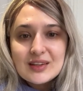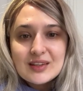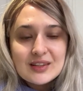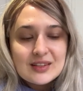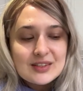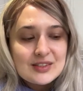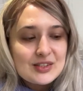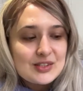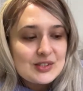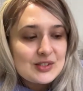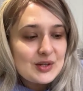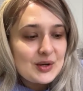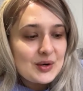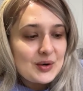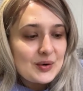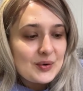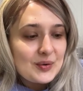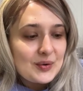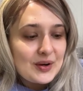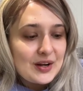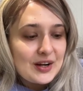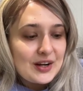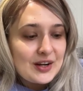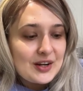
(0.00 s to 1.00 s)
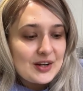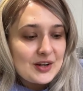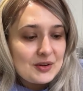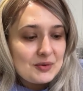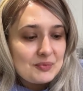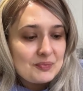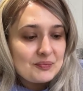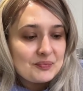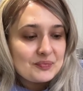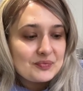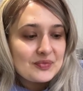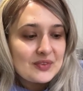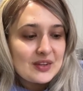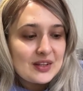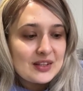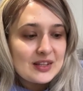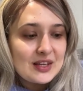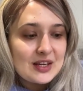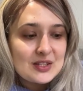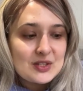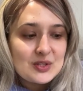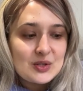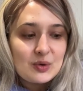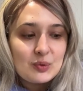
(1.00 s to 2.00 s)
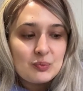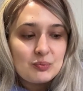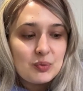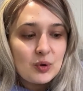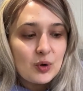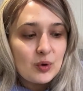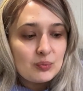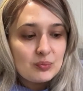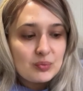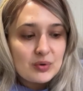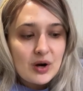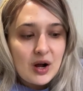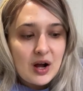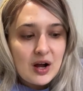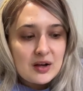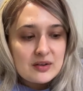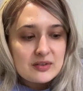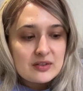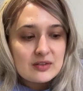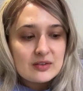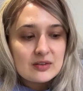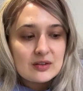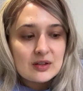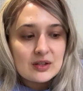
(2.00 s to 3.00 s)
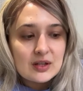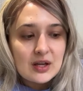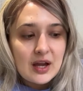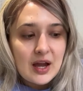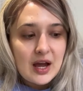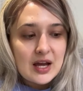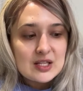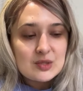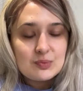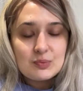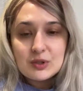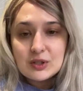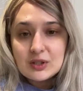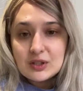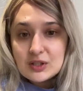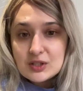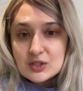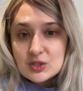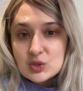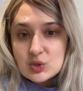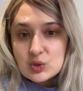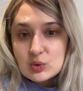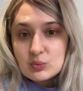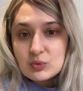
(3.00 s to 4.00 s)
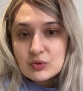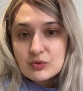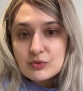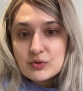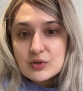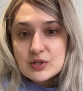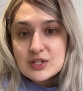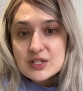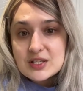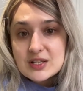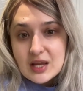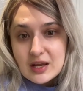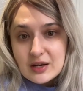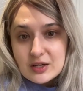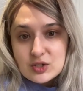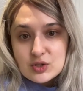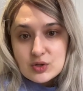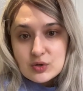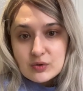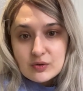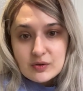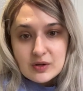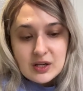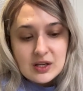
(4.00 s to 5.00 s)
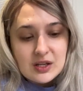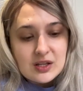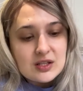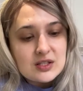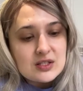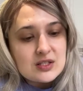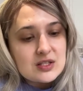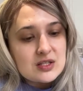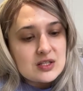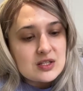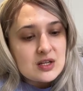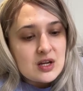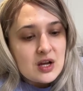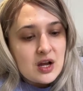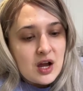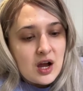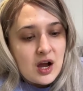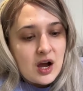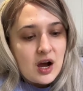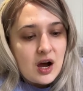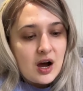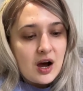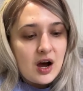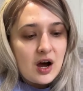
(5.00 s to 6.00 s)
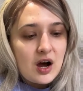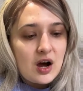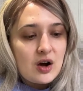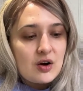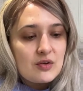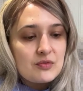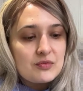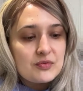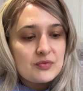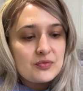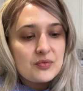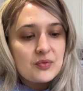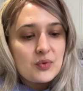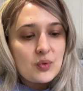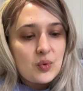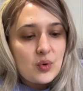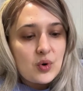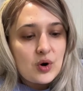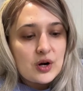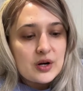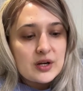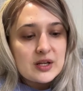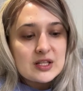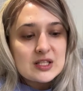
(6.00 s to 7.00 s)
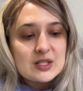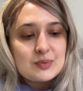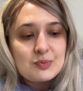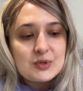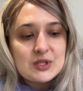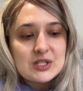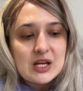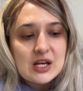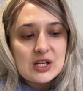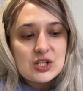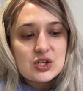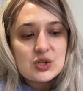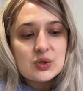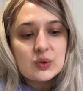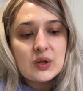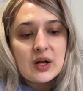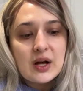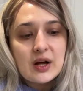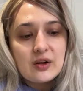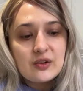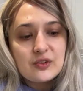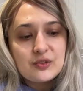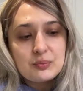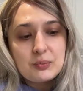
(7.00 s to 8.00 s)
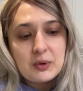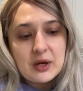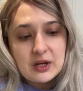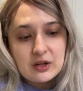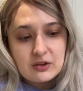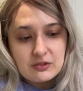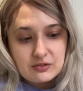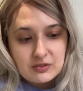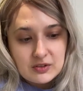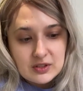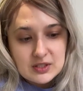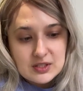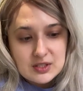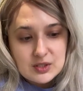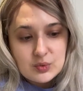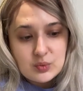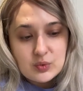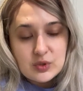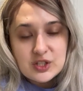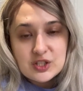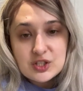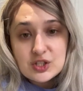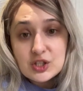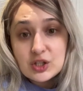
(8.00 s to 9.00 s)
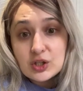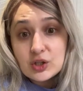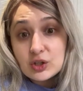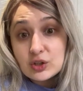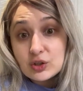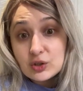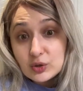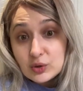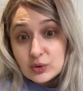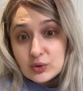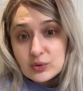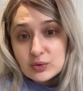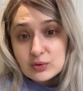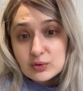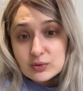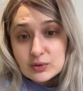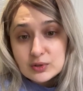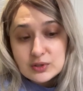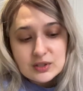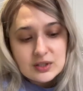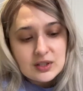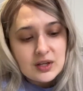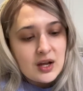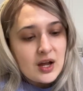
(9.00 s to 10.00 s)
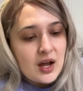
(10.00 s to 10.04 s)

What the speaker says: So yeah, so bone broth has been consumed for centuries for its potential health benefits, which include